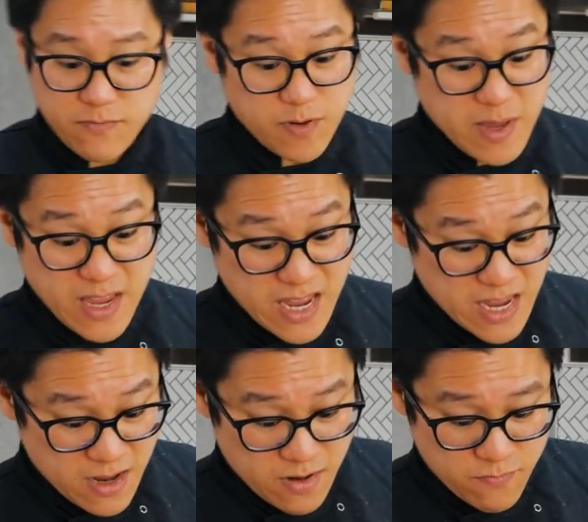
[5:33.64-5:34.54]
From
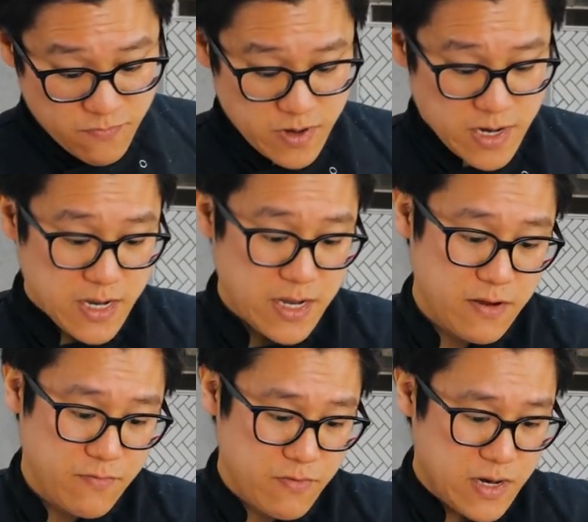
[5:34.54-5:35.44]
here,
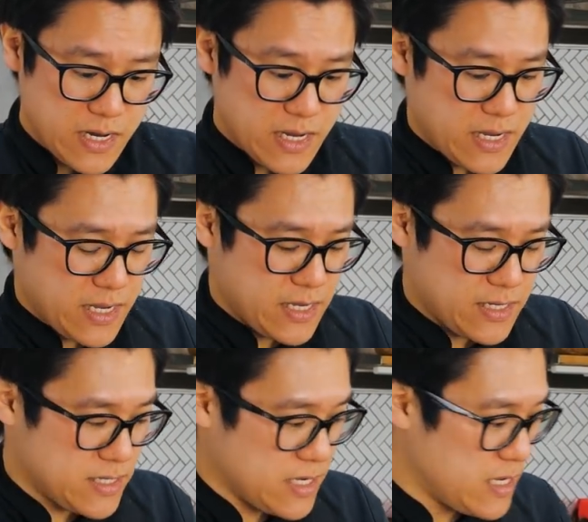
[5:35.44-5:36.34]
really, really
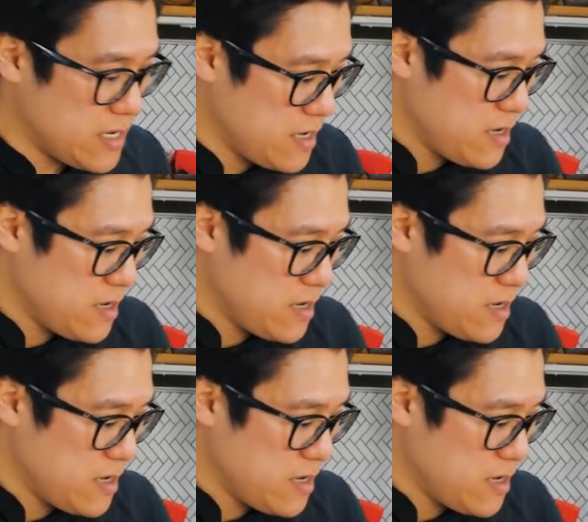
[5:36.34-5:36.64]
easy.